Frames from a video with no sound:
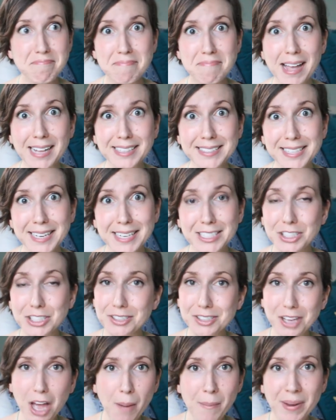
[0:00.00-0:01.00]
that's it.
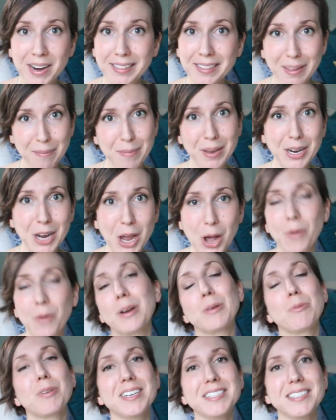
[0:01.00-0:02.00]
Just comment and let me know.
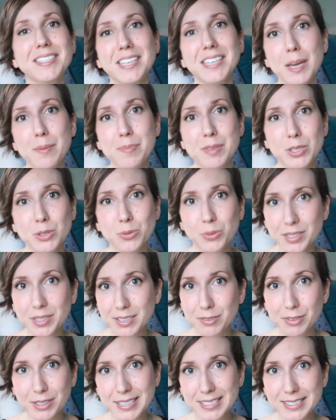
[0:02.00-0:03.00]
I wanted to keep this
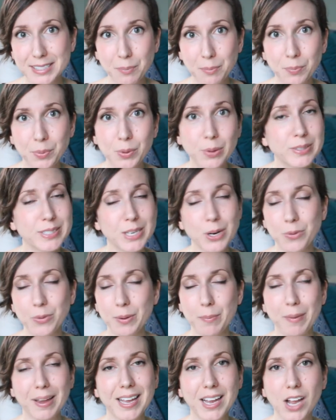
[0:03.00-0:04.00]
really, really simple. Didn't
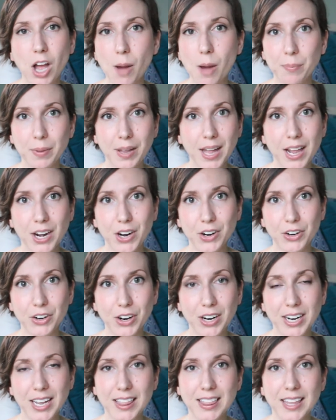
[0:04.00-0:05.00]
want to make it complicated
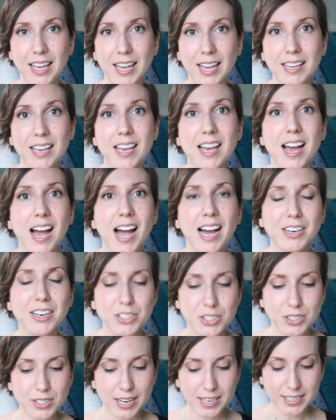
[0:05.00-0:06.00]
or anything. I
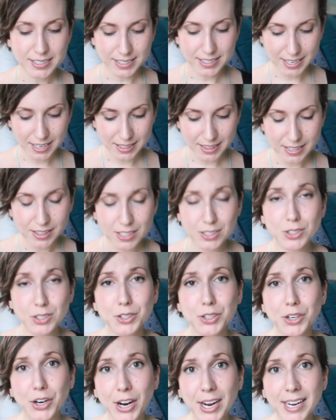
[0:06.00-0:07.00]
just, like I said, I think these
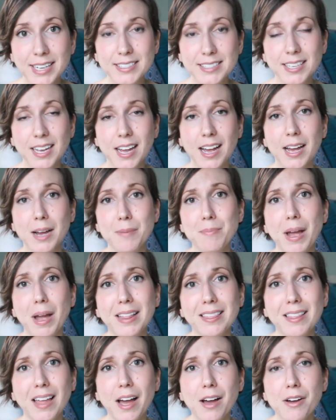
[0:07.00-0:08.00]
are great. Um,
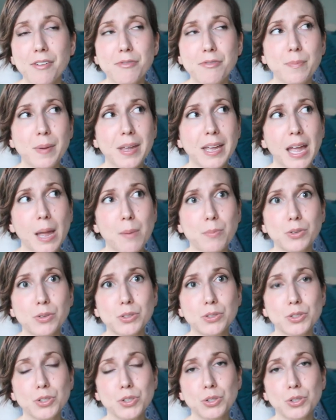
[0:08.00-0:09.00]
I love being
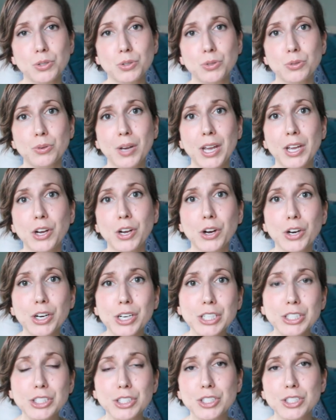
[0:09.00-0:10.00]
able to
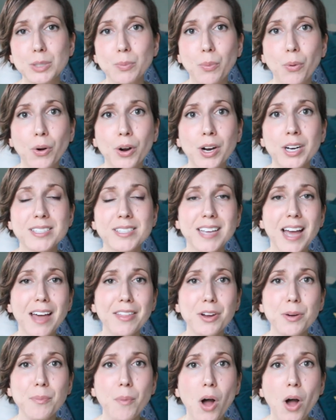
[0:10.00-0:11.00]
encourage and support
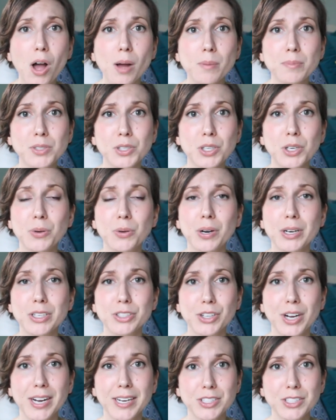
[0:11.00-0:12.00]
other moms who are
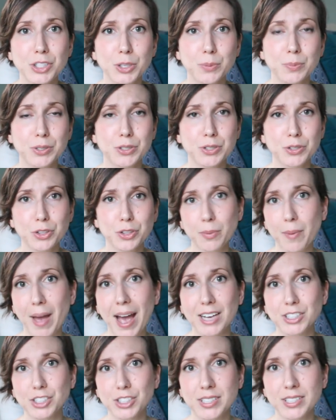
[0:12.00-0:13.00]
trying to pursue their
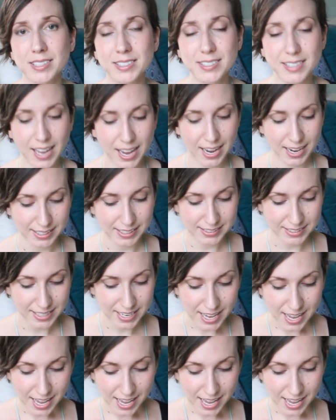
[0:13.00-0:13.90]
passions and